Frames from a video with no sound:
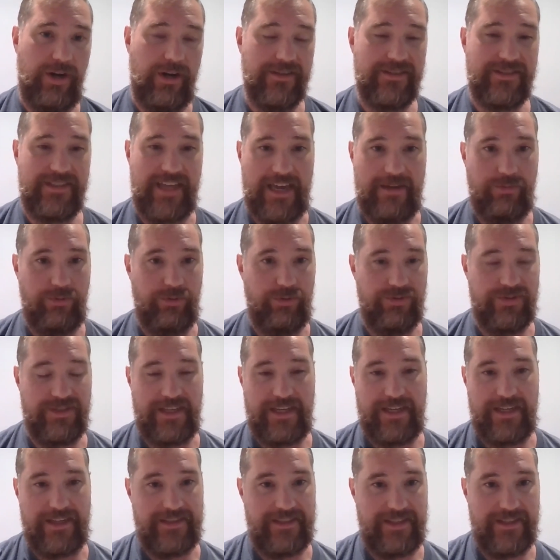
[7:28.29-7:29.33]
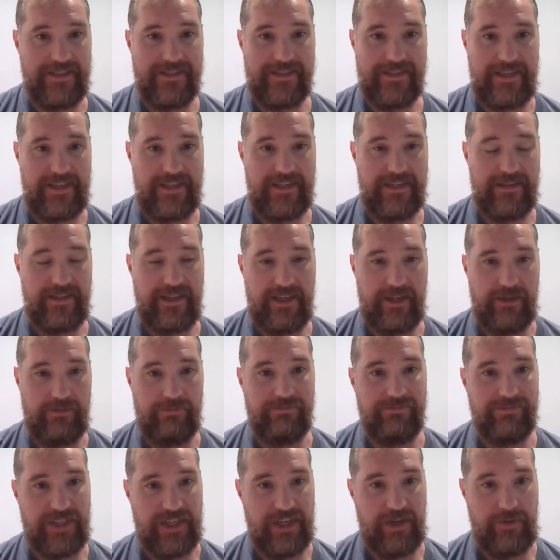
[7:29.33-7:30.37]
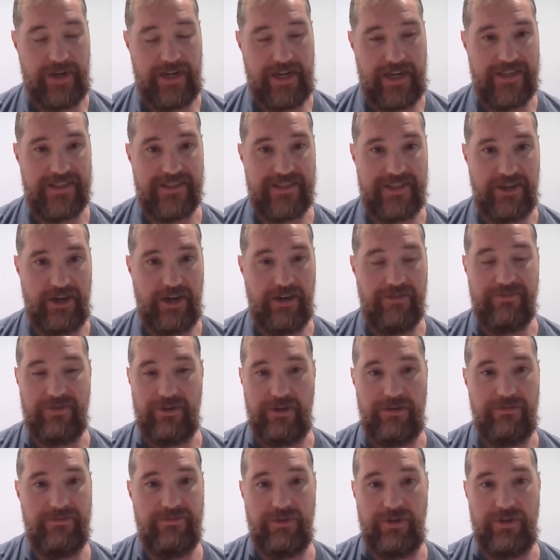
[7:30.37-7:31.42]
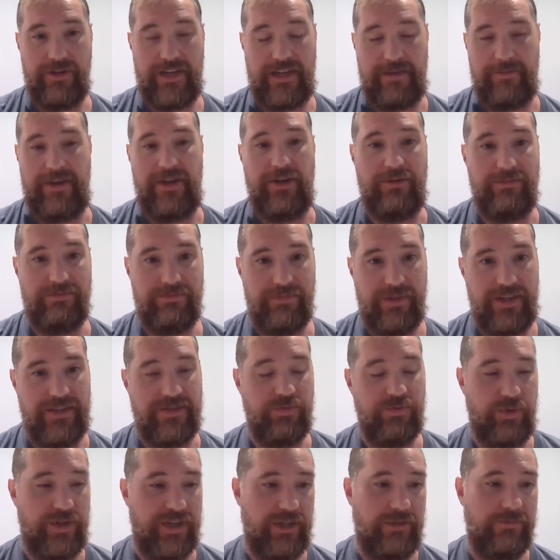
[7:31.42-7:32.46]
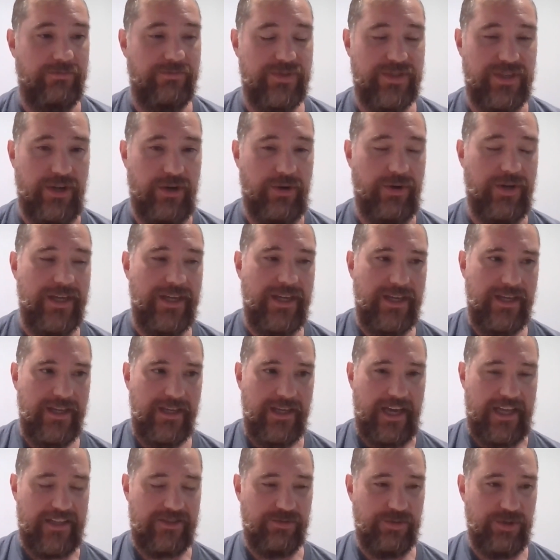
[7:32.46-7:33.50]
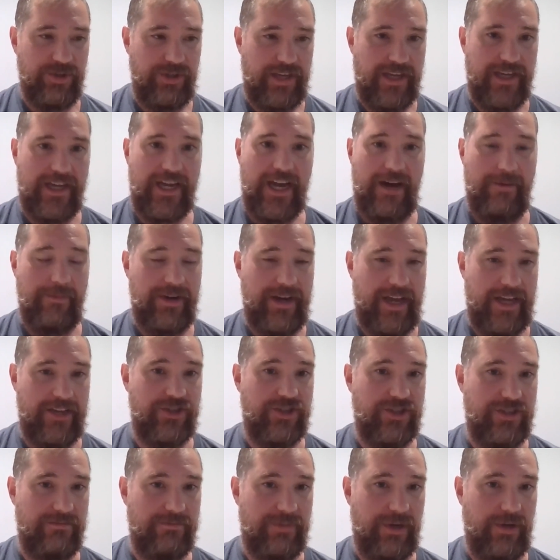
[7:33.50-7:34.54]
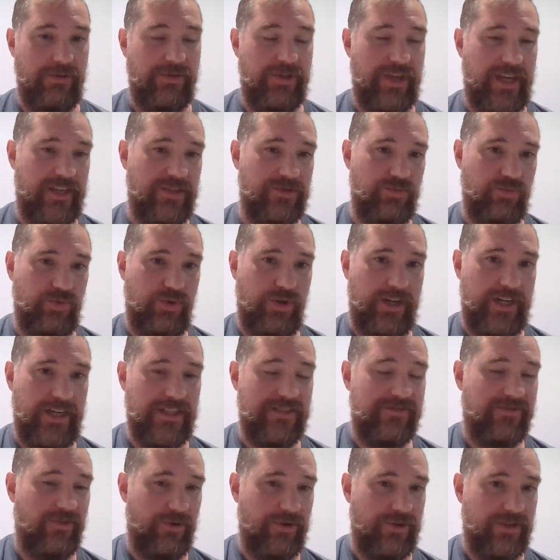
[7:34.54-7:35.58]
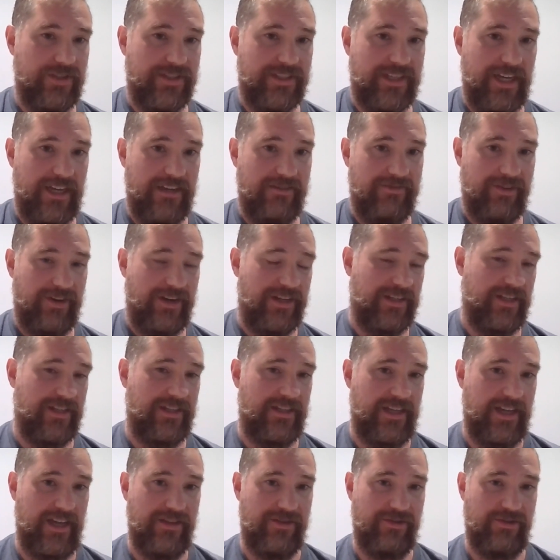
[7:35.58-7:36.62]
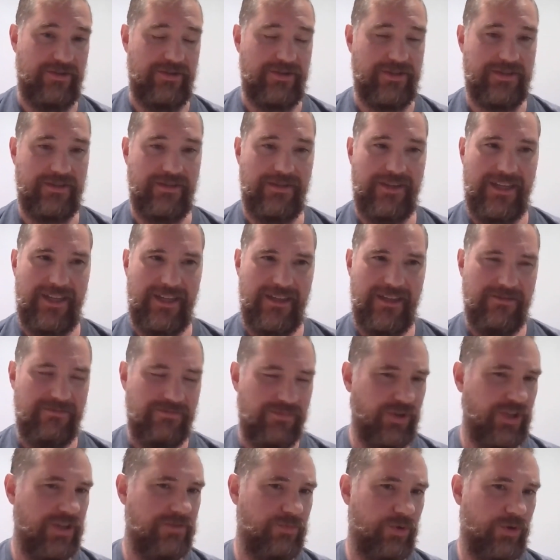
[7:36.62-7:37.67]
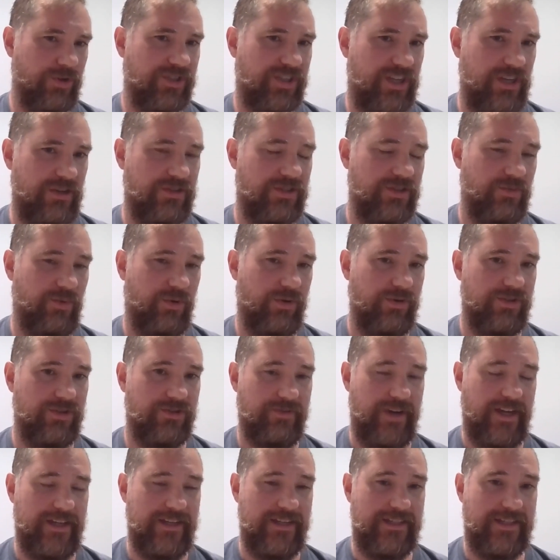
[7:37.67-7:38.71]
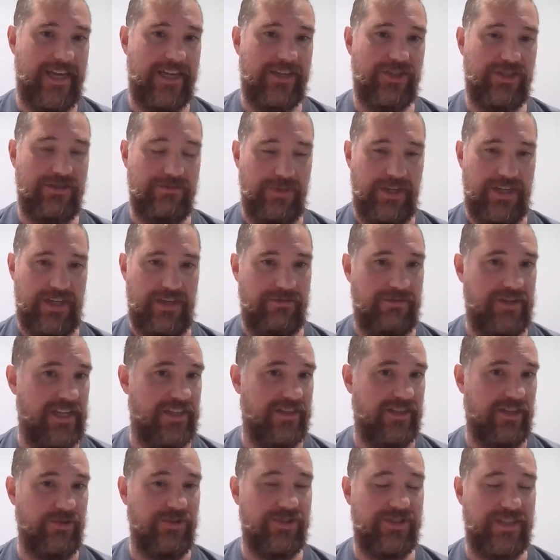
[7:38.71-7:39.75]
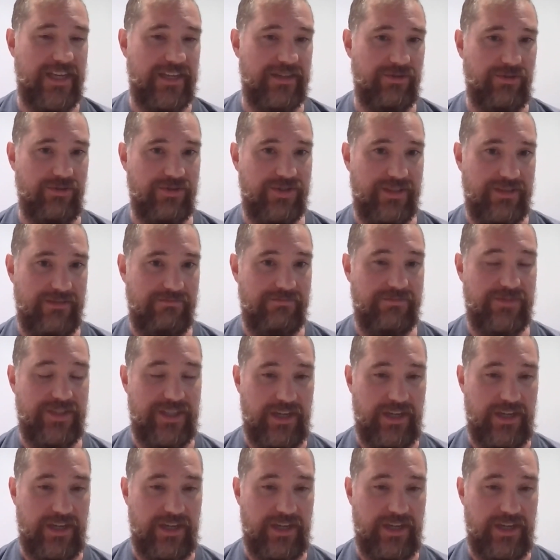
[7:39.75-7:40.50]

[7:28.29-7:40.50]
tables that exist in XDR for email as well. So it's really a combination of both things. One is for discovery, and then the other is really more skewed towards threat detection, but you need those signals to